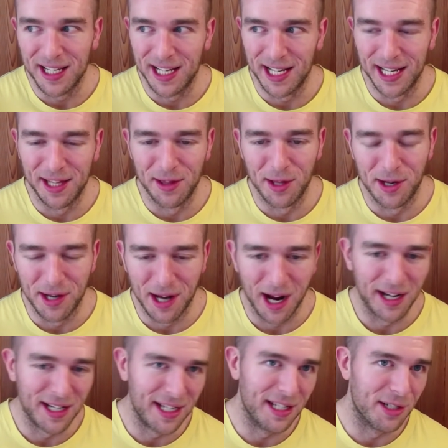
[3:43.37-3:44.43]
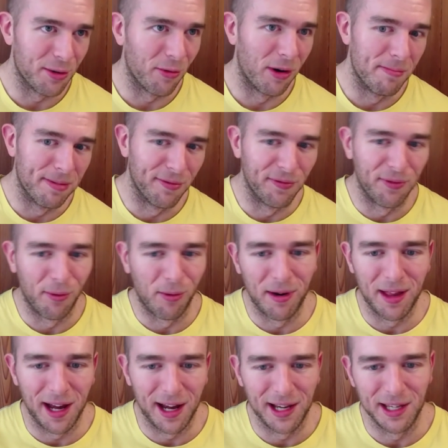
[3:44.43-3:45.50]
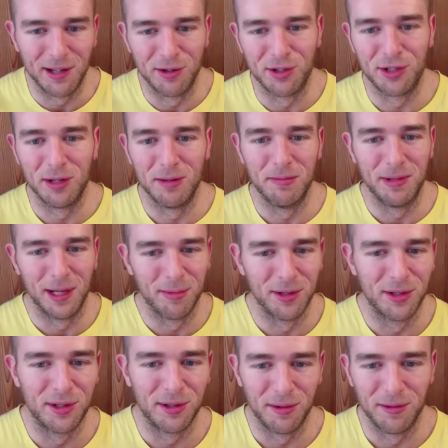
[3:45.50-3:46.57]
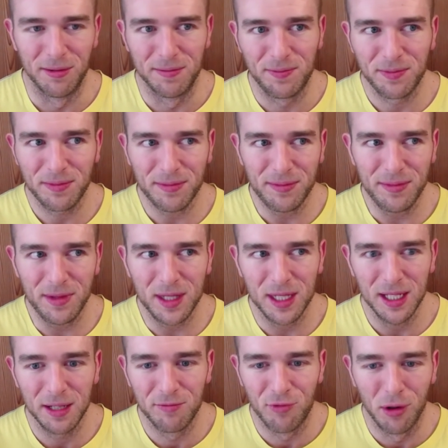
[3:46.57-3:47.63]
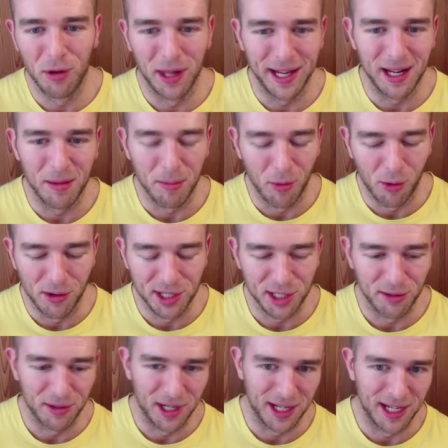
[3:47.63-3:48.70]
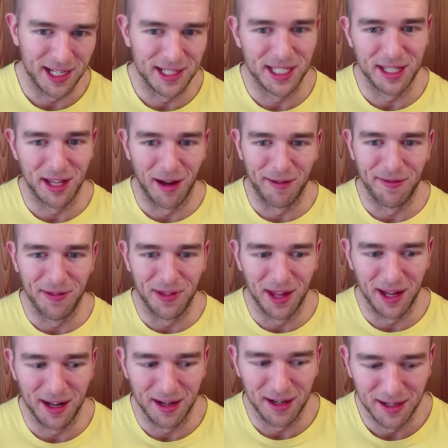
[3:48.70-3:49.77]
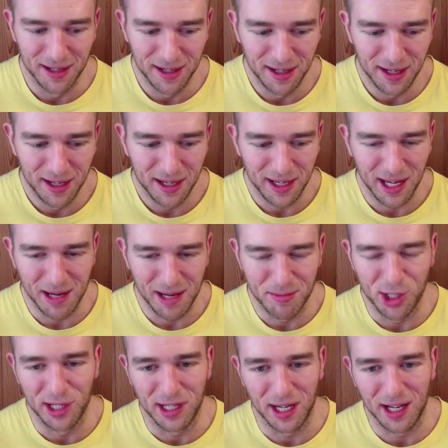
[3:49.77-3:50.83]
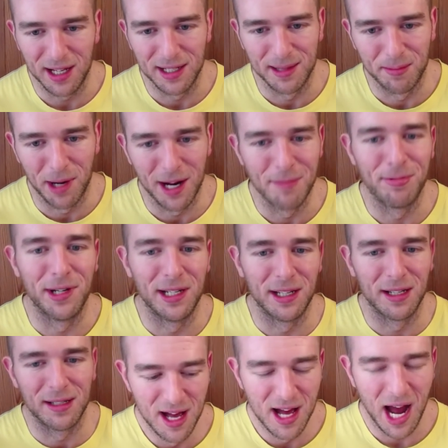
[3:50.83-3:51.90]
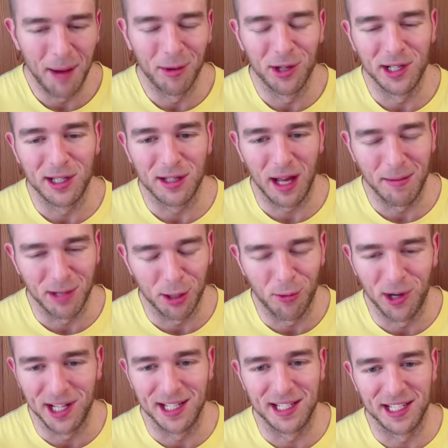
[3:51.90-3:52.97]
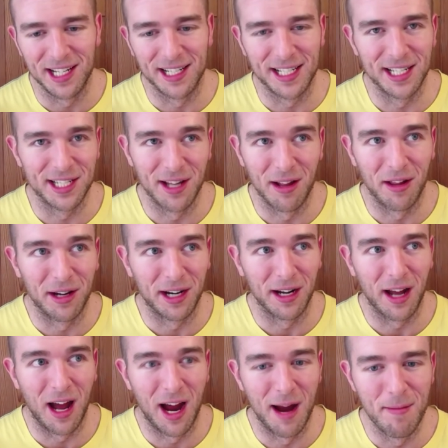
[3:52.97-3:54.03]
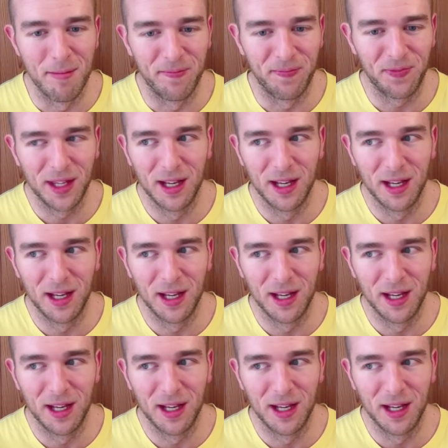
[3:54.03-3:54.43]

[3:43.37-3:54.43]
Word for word: in the nineties or before that, you should be able to relate more so to his stuff than M G K's in my opinion. I'm only, I'm twenty-six. It's not like I'm